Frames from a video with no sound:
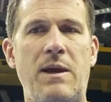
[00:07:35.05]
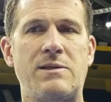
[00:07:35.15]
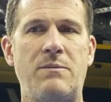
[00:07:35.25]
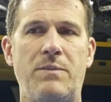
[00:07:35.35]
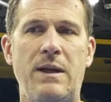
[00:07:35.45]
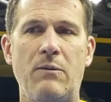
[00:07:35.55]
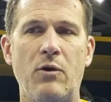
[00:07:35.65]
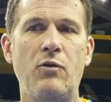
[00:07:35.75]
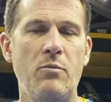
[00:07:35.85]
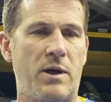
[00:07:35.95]
He hasn't been able
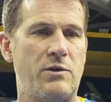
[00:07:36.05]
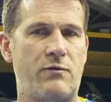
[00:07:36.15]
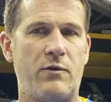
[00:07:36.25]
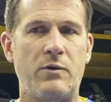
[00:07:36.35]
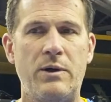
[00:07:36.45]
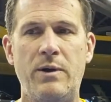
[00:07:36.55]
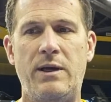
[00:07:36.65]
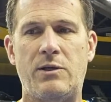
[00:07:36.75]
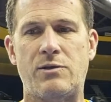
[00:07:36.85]
to do much for 3 weeks.